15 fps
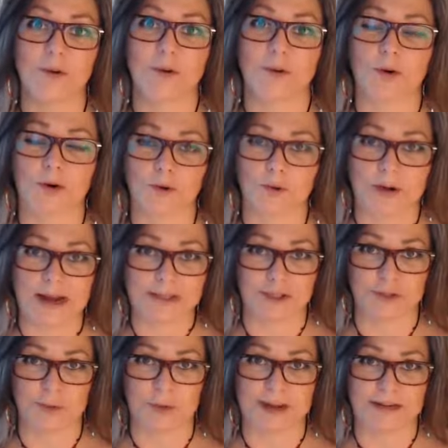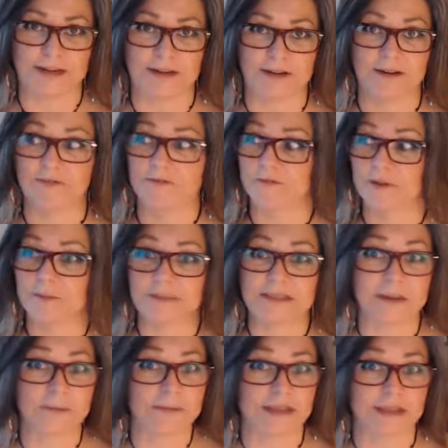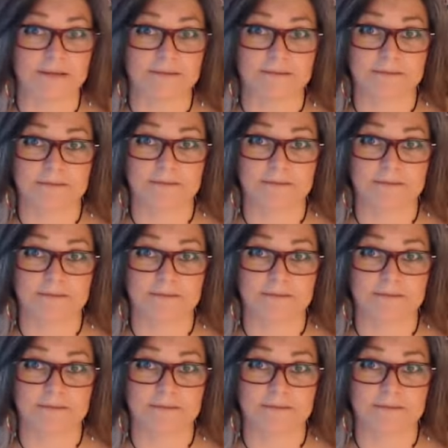or graduated from something,